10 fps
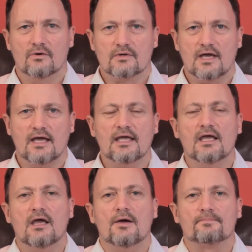Okay?
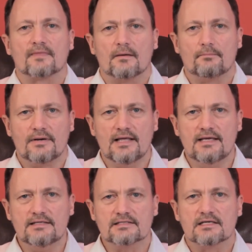
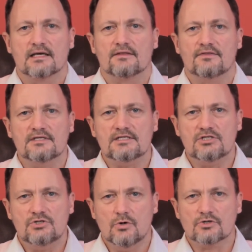Please, this
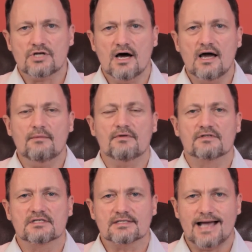is your time.
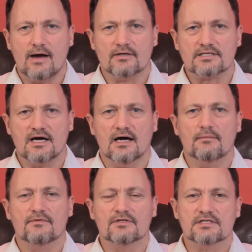This is our
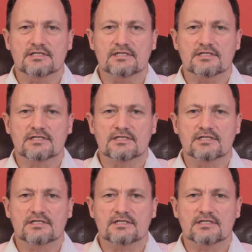time.